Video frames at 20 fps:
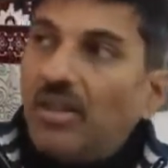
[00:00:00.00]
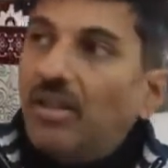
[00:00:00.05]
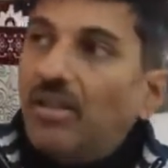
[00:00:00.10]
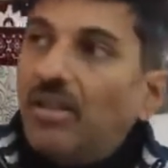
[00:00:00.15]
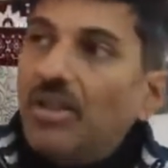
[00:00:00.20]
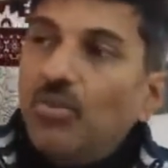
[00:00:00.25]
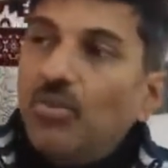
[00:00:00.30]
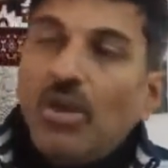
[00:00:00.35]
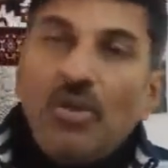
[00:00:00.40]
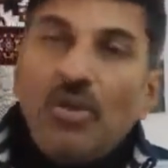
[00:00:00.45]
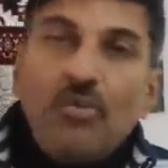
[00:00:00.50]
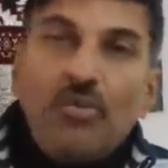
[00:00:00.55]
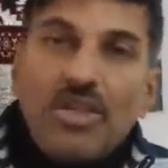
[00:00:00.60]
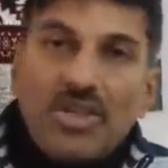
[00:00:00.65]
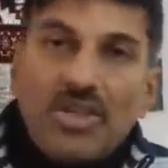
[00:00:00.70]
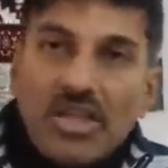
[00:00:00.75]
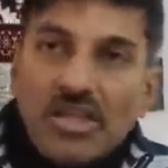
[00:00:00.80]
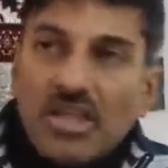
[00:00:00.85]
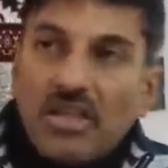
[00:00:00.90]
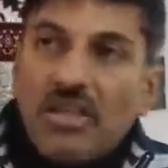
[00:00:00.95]
you are which
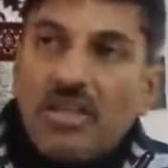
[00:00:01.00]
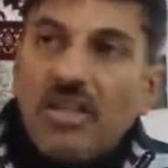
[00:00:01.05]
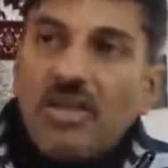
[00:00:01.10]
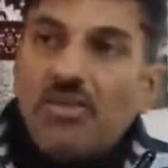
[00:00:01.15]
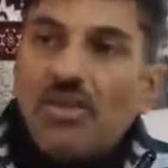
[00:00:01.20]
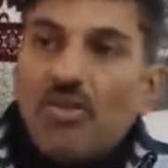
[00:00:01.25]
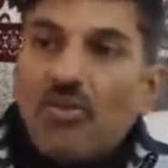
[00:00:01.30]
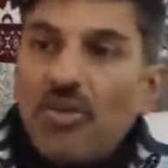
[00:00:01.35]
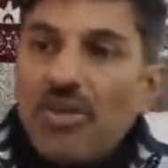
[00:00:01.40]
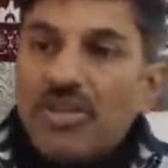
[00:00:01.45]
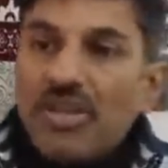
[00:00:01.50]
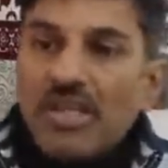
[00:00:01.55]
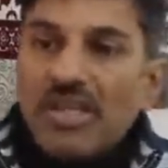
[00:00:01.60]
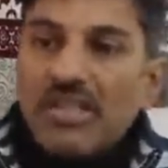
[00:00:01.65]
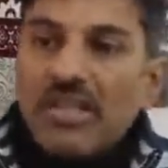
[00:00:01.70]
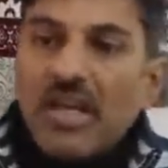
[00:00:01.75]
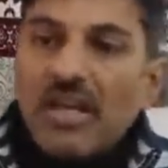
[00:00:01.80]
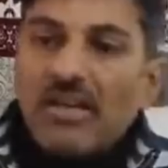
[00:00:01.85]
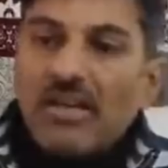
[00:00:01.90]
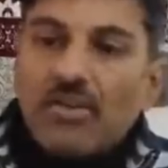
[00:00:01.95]
ascendant or which
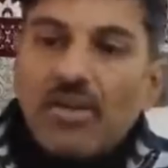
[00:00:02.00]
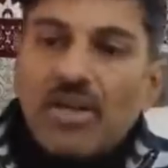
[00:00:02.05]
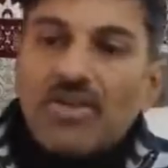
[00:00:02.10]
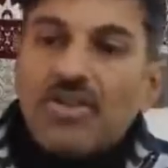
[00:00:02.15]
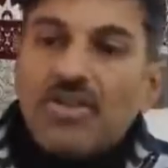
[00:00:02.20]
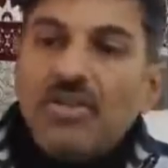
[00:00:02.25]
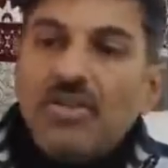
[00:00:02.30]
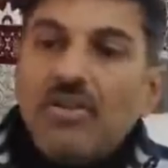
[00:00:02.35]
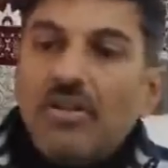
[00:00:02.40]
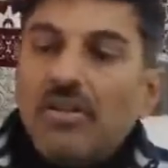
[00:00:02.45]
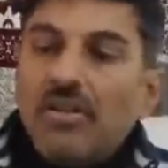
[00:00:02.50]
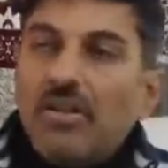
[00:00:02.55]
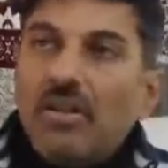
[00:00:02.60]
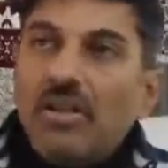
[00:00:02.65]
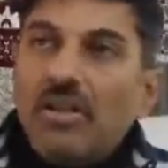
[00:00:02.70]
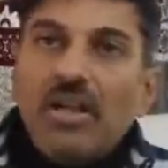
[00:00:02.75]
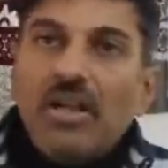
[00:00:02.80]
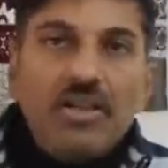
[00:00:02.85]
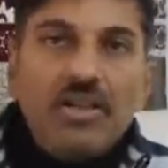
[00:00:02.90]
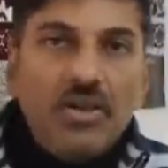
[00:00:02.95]
exact Rashi or
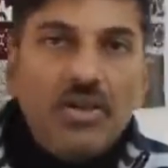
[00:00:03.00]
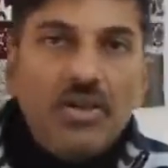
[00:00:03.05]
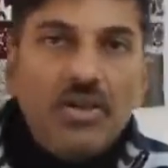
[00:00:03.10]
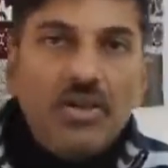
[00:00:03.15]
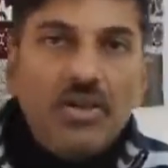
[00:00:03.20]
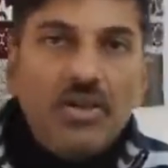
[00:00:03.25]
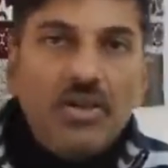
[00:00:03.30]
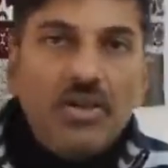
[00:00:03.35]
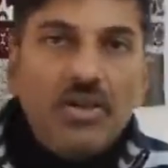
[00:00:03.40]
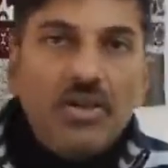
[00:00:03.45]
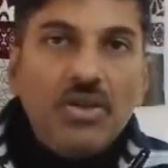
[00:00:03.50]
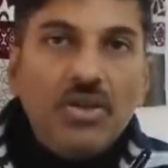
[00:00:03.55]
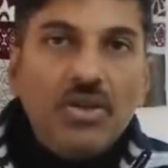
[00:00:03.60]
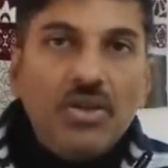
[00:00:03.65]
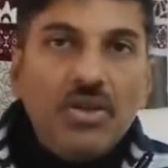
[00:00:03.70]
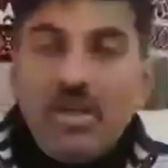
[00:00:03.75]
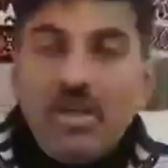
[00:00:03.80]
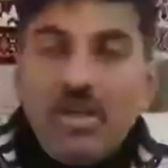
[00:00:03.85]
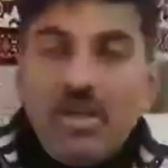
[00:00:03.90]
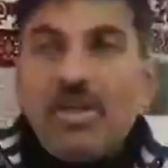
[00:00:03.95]
Lagni you are, but
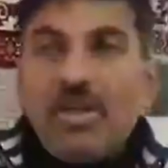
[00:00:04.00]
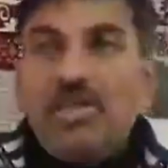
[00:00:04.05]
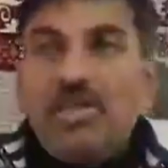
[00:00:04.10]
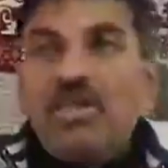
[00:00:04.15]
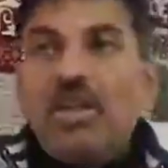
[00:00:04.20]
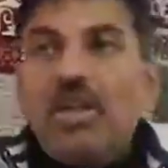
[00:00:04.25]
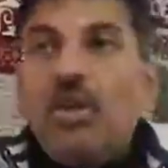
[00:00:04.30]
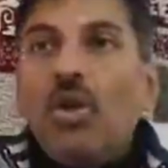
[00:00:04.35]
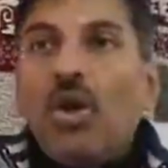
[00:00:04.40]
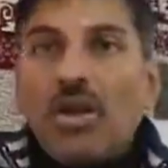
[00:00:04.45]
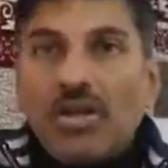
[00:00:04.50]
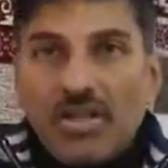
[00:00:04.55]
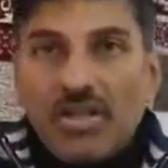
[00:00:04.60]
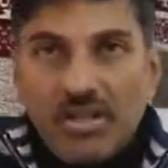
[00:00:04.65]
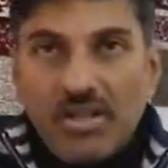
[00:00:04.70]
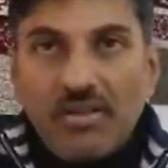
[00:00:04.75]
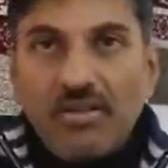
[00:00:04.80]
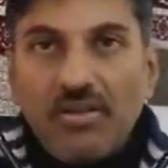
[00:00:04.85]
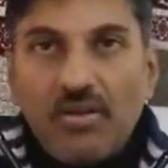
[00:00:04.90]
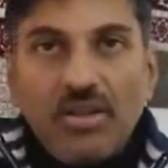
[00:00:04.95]
depends a lot
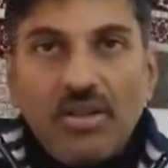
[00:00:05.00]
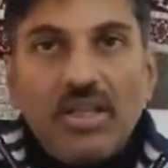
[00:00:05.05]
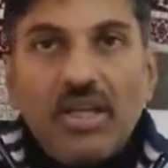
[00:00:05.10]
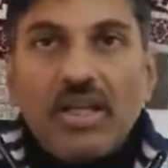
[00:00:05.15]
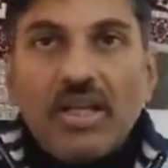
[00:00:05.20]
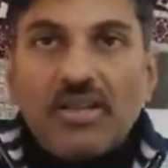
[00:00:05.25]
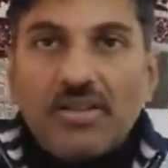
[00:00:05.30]
on that.